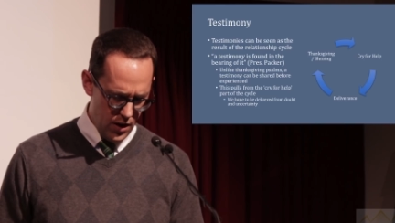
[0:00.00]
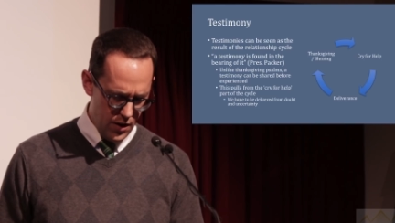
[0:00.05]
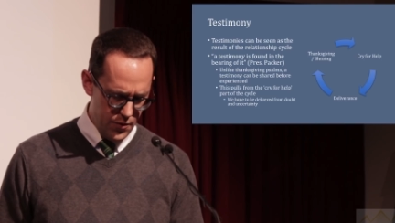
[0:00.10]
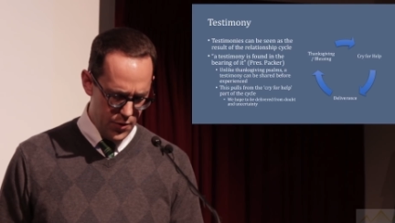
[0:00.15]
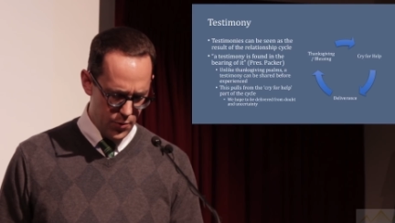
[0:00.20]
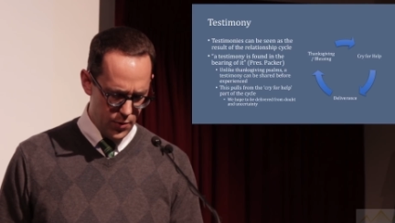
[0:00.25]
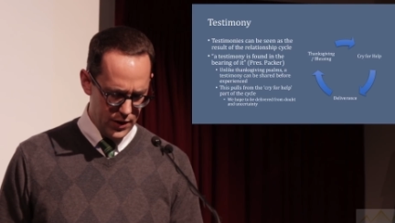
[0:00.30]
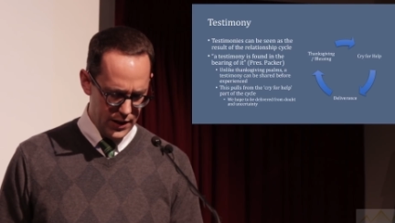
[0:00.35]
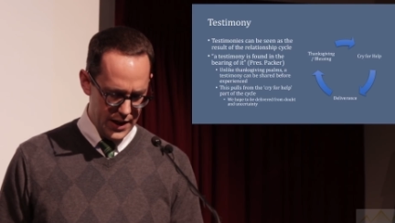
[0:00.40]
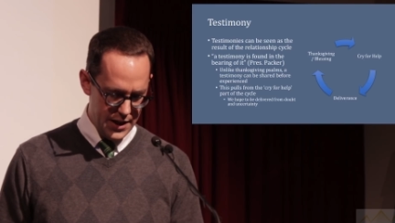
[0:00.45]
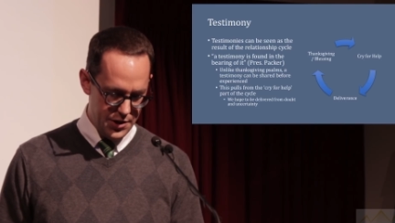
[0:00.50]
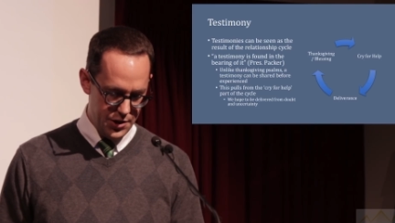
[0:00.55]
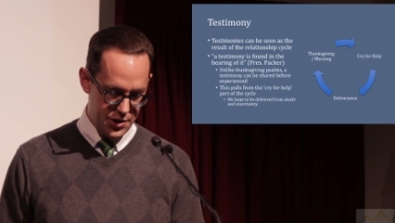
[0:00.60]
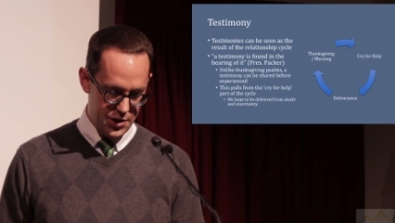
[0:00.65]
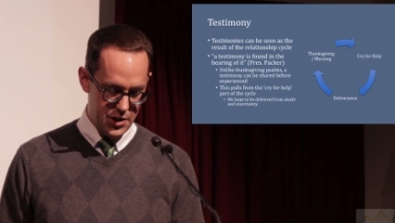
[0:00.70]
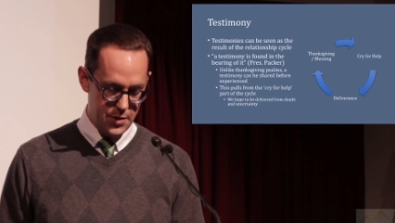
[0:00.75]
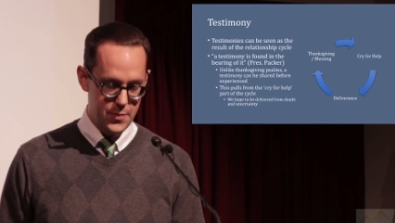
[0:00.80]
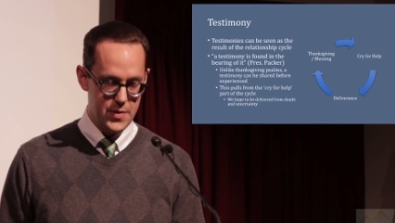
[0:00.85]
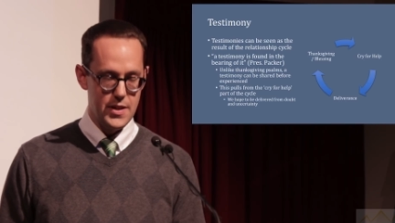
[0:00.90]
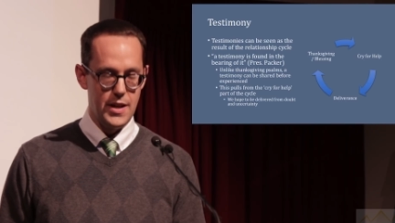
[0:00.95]
of the
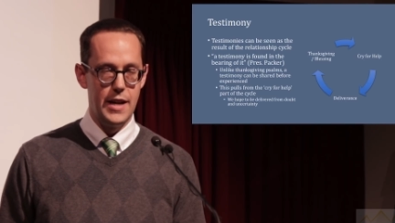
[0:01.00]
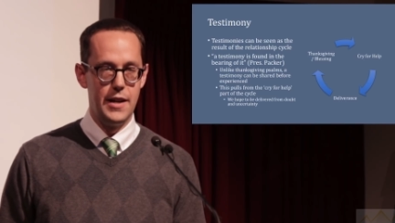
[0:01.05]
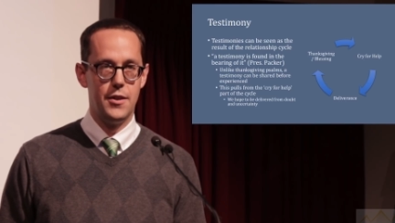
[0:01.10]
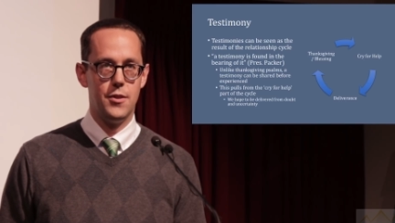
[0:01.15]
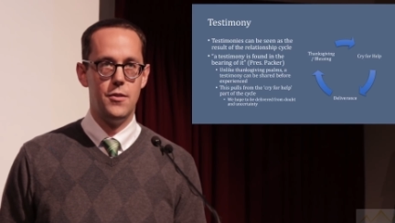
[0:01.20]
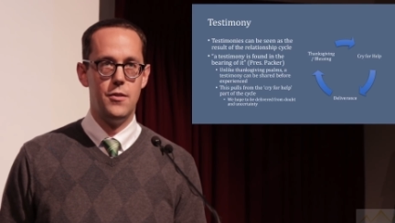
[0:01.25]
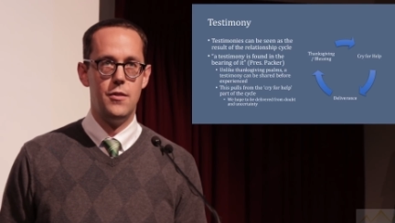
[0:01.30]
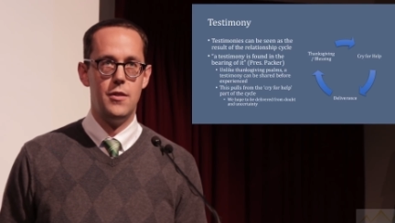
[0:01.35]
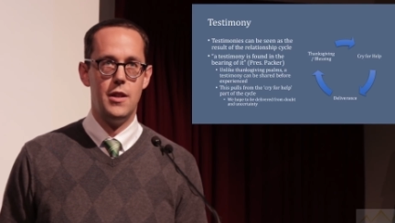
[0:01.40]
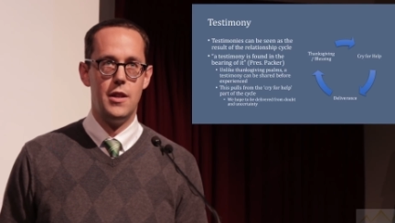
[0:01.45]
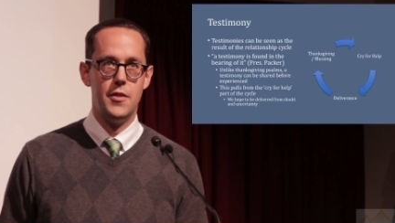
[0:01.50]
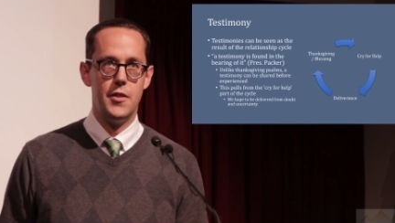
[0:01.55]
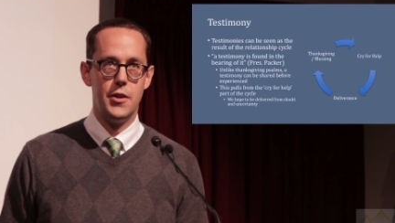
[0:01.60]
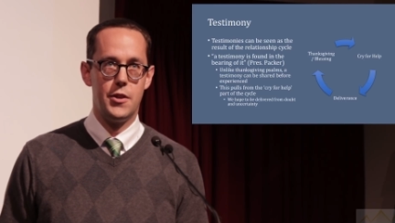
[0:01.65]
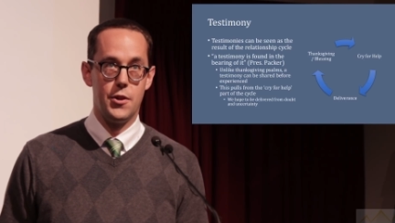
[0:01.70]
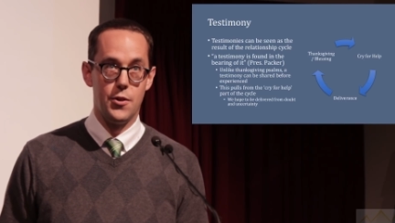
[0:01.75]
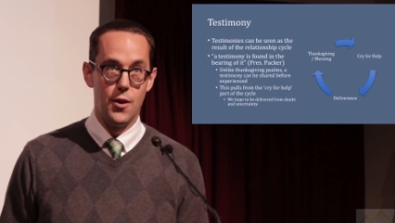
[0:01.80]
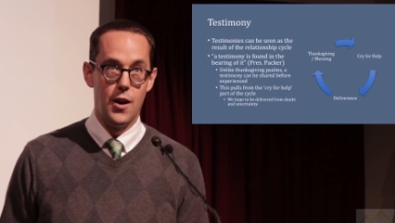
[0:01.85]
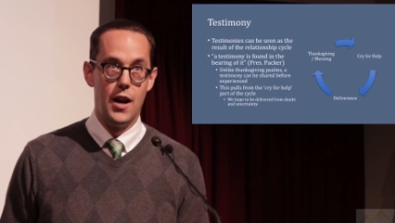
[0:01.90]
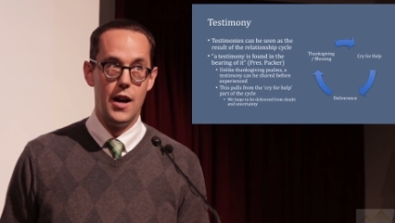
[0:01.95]
relationship cycle,
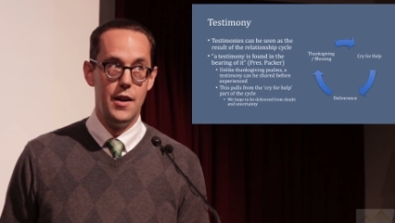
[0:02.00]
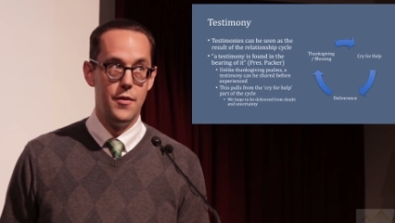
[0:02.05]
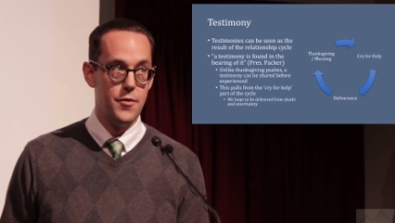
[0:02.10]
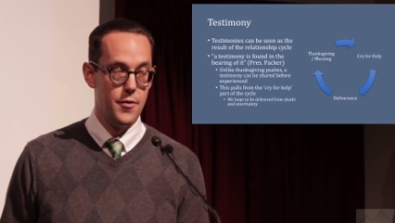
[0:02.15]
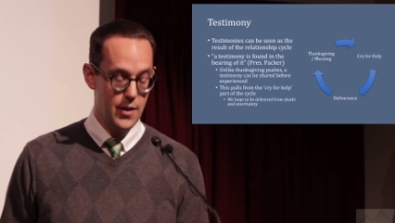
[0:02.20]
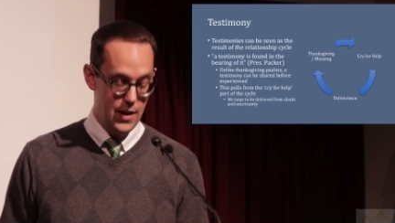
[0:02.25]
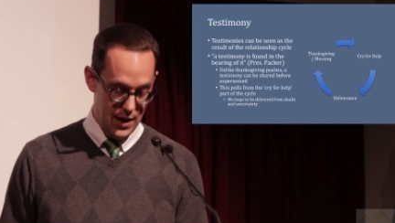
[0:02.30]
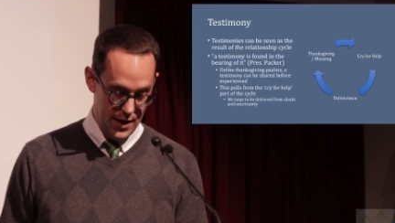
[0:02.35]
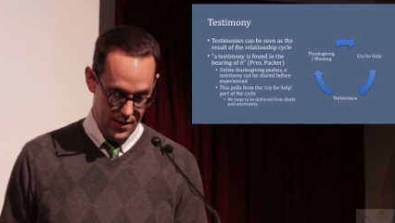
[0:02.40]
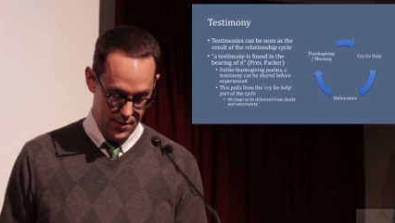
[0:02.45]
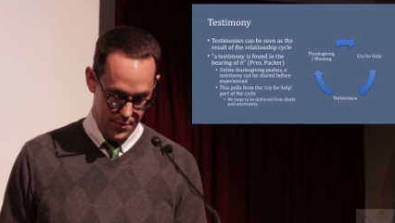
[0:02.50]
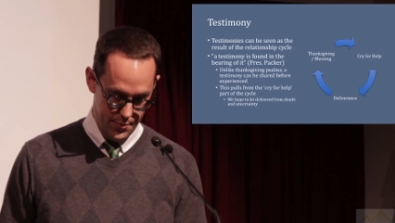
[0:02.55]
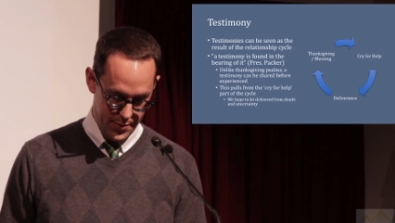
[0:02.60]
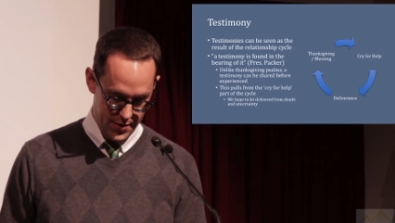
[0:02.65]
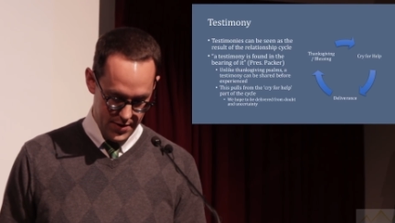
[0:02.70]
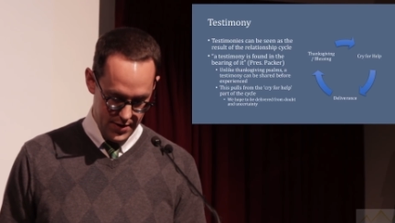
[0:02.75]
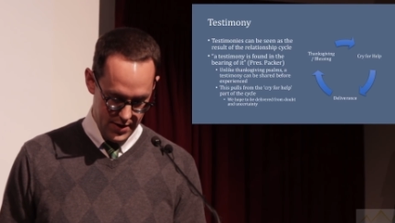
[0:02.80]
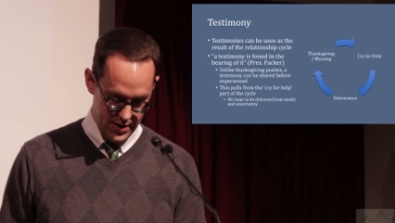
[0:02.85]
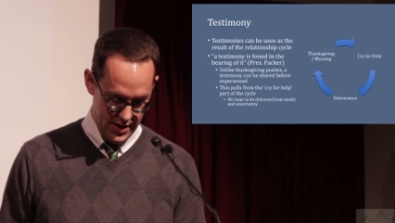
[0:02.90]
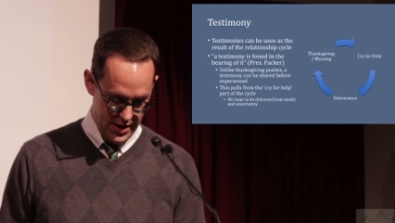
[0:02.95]
the cry for help.